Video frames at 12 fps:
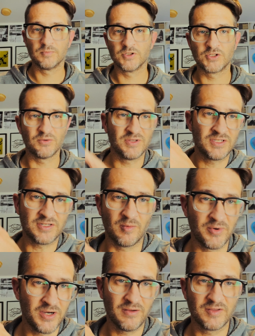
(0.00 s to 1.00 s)
So this
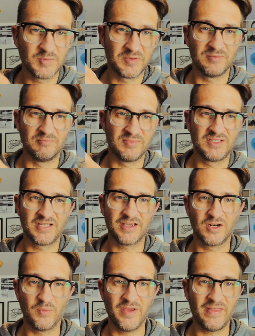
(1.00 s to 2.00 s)
number here that's been ticking
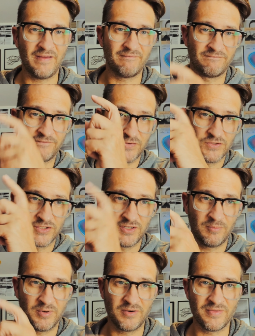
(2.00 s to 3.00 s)
away, that first number,